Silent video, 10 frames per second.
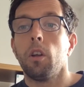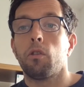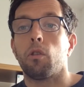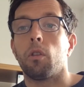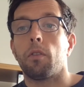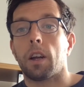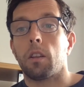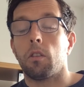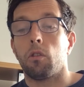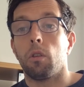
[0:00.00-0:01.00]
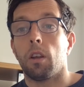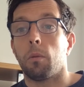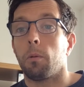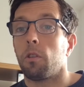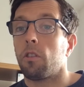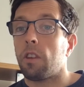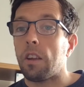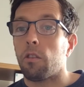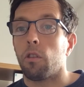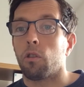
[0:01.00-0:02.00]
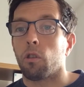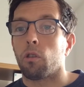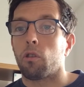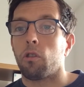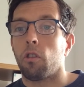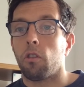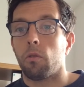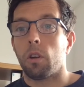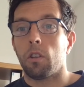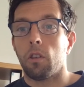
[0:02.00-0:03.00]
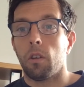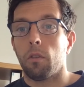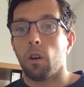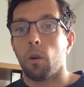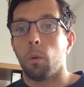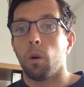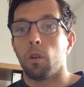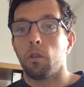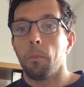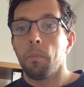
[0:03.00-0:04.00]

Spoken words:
So the fact that Juliet is able to teach the torches is a really significant quote.